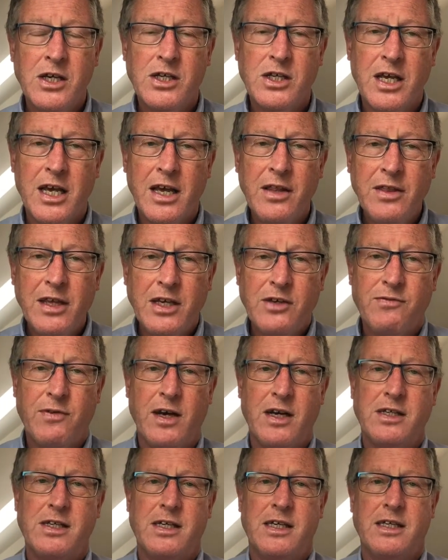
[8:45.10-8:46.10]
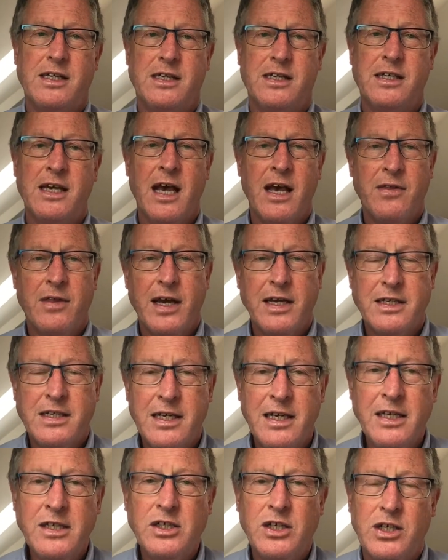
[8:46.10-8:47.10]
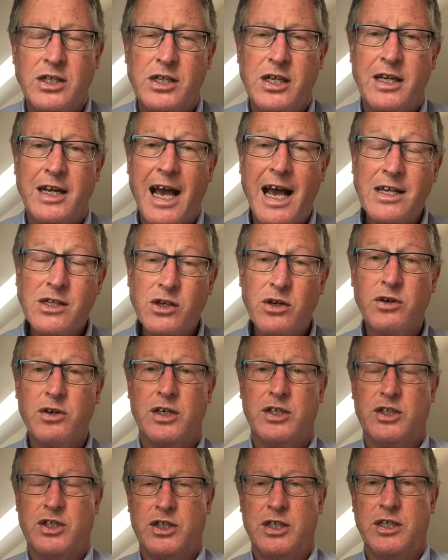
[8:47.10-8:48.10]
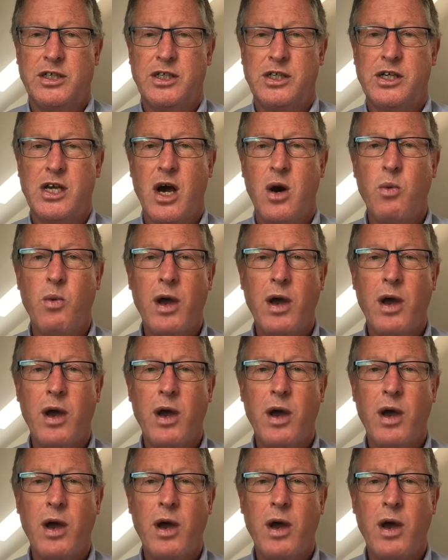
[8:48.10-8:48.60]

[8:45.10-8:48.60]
You see, in these verses, they teach us that as Christians,